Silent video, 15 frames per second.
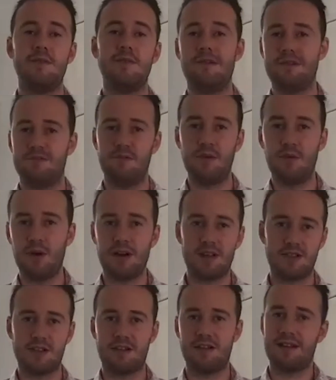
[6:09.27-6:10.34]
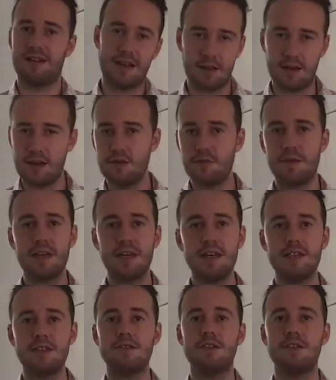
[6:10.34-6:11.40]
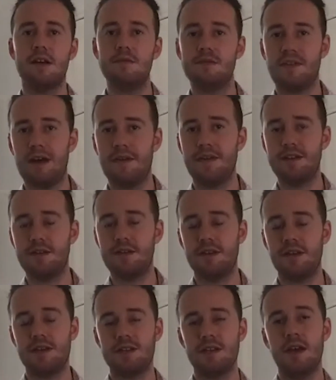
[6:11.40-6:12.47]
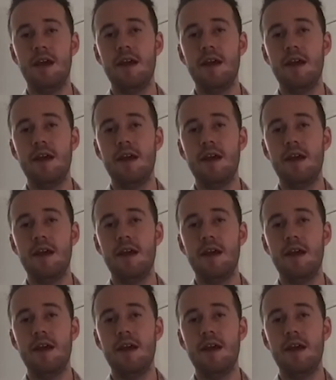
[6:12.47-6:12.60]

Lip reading: whereas remote workers are kind of getting a little bit easier in terms of how they do things.